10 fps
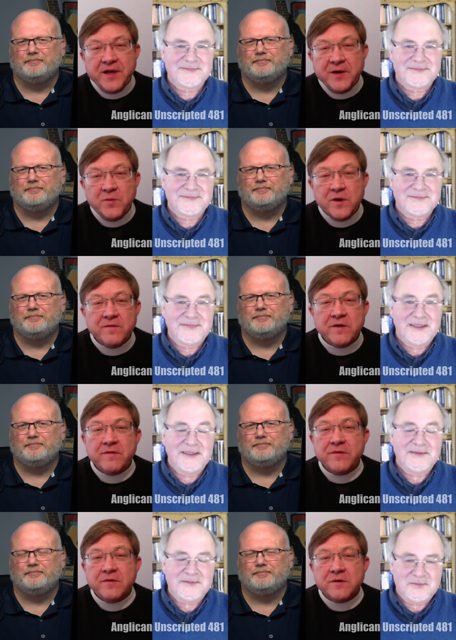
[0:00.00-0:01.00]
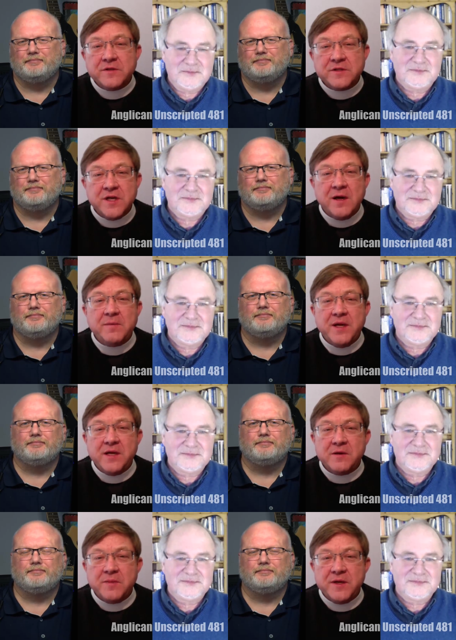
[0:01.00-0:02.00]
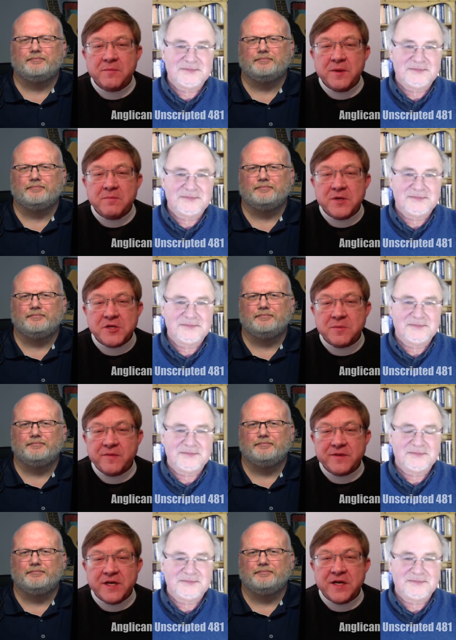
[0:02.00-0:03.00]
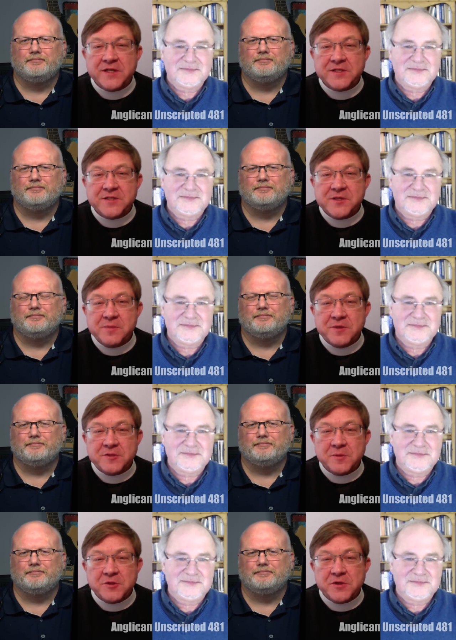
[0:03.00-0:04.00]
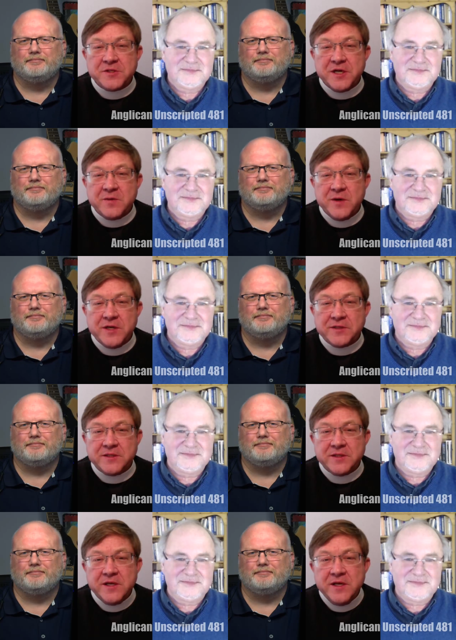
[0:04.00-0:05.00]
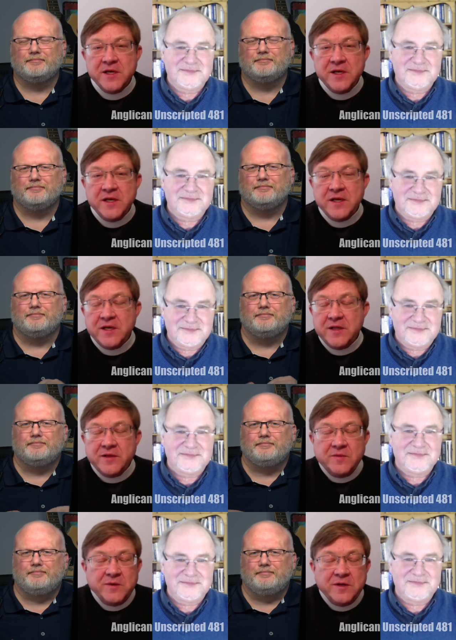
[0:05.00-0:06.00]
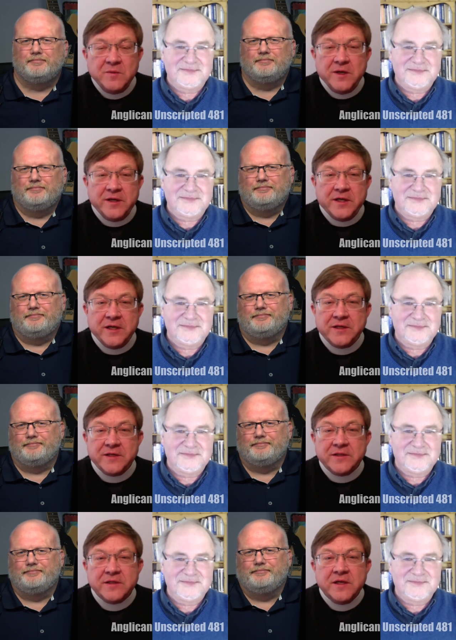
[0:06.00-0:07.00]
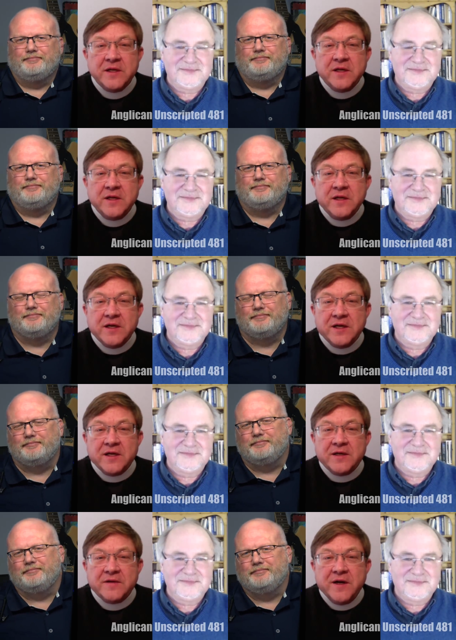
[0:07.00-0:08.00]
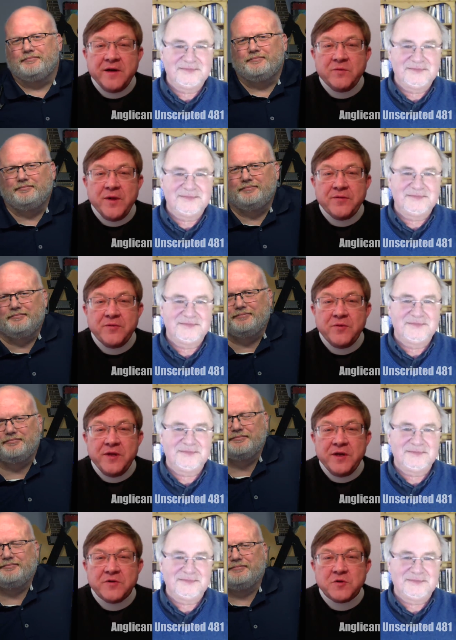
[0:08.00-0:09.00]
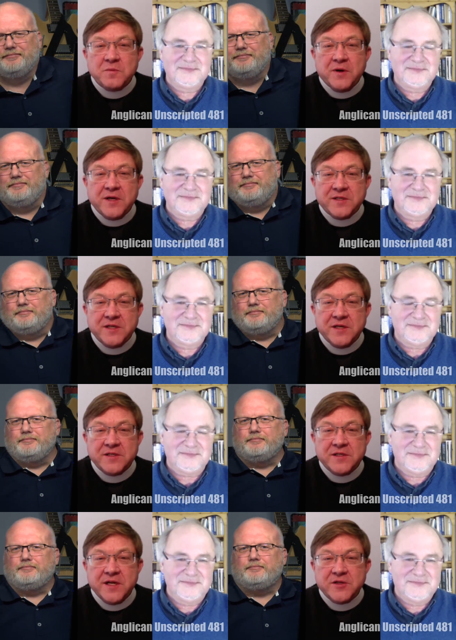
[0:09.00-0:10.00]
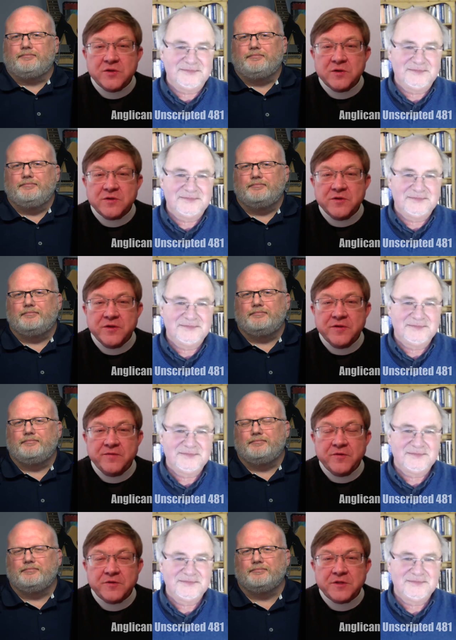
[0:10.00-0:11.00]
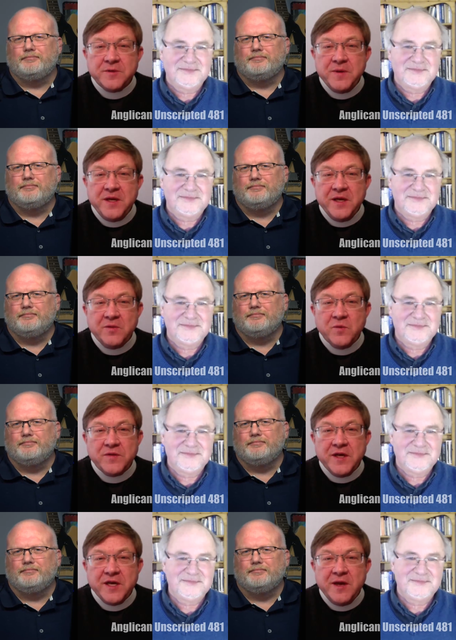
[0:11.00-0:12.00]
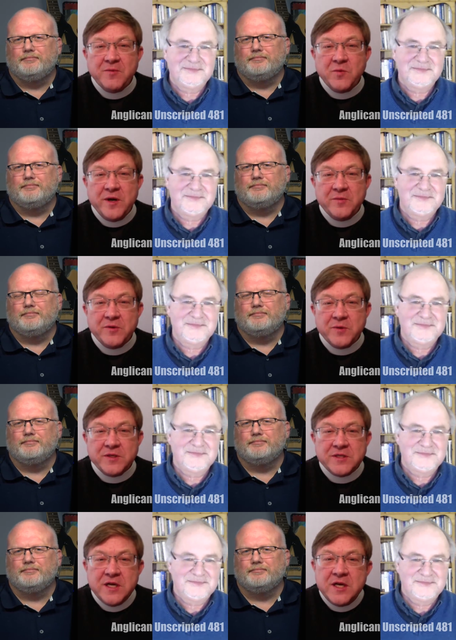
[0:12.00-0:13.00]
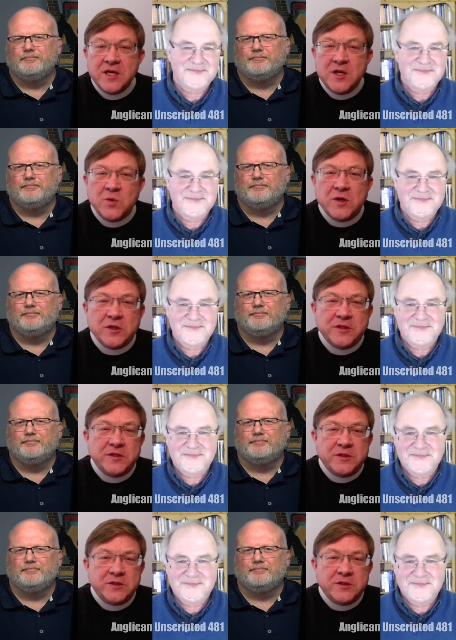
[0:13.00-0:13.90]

Speaker 1: Uh, one of our viewers nominated me to be bishop of a diocese of the Episcopal Church out west. And I thought, well, why not? And uh, I went through the initial process and I talked to the first committee, and what they came away with was, well,